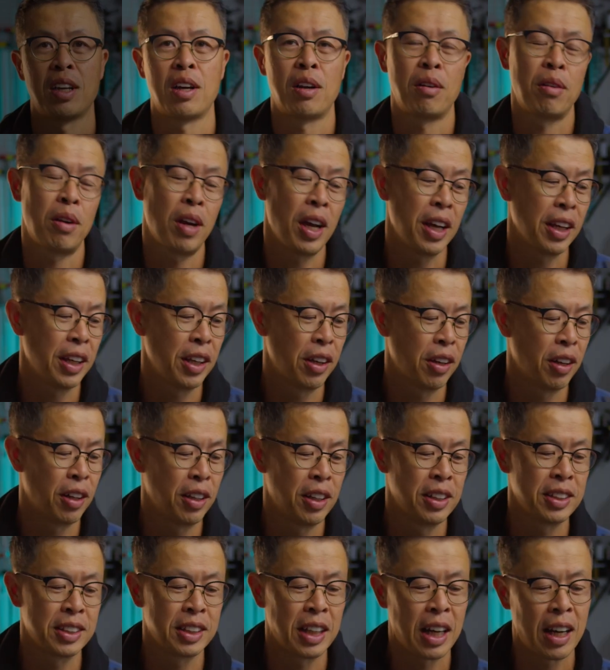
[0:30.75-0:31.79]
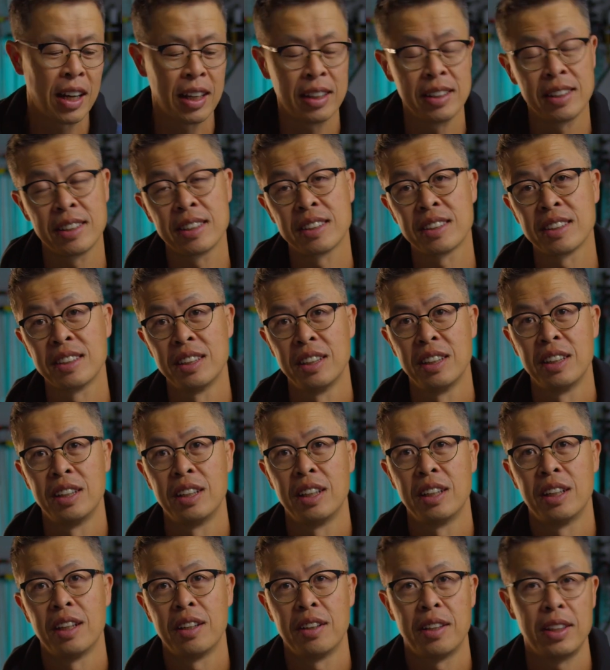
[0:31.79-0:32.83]
All right, here it is, guys.
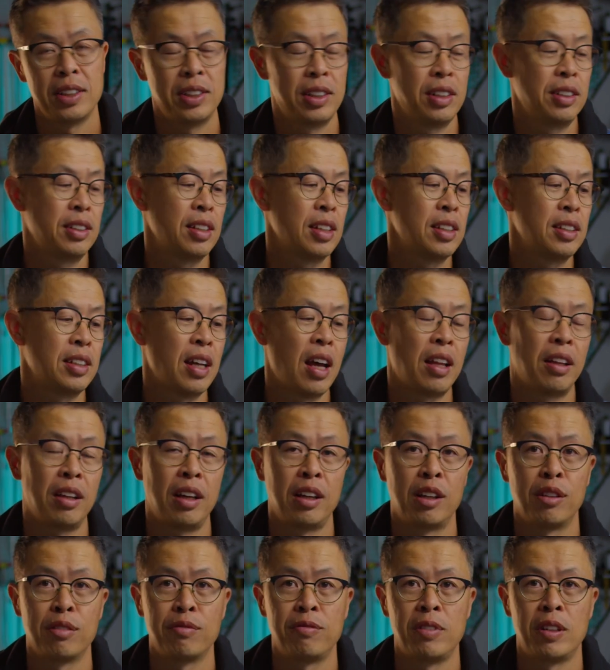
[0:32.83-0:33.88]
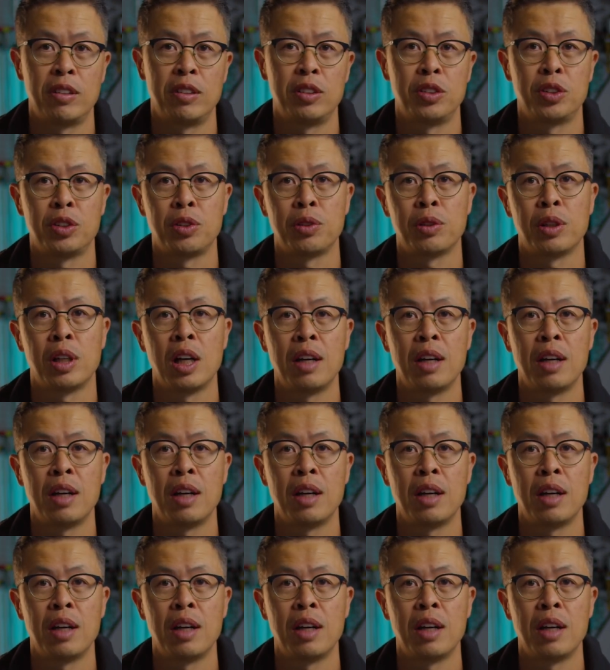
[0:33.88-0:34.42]
This is the Stanliner Fender tool.